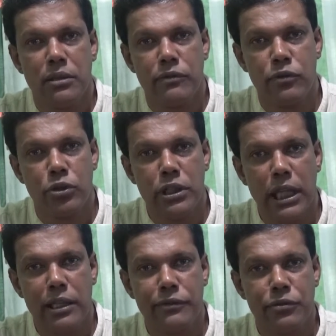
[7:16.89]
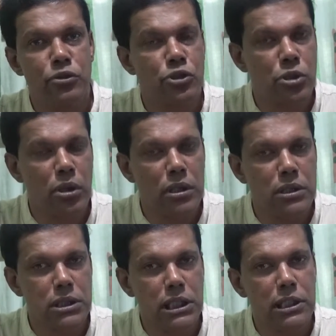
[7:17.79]
food and fruit
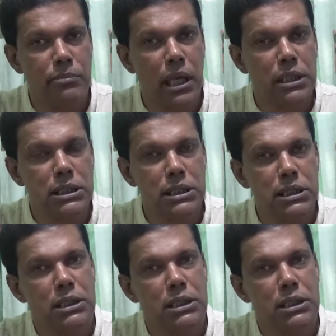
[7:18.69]
stalls in the market,